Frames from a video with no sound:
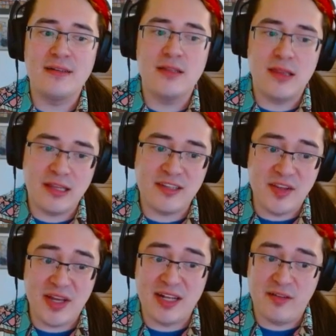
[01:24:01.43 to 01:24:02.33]
the
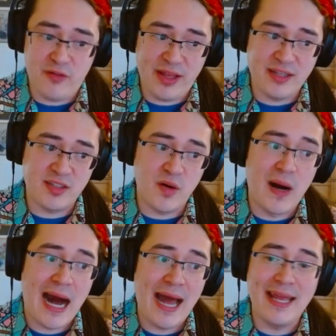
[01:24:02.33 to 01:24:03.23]
ceiling on Fling is so
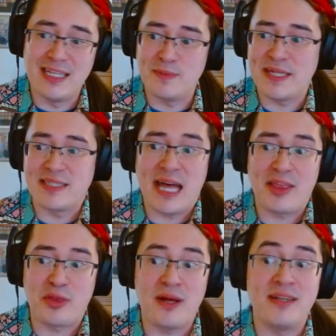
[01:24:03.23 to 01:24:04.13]
high is because
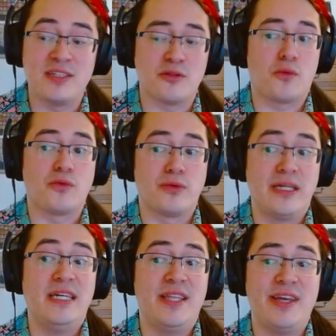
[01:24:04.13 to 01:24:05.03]
that threaten is
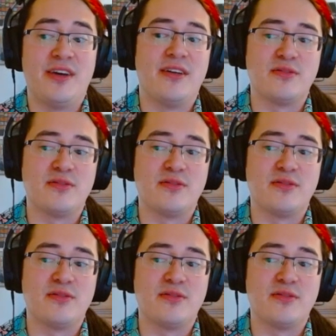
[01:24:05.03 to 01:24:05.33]
really good.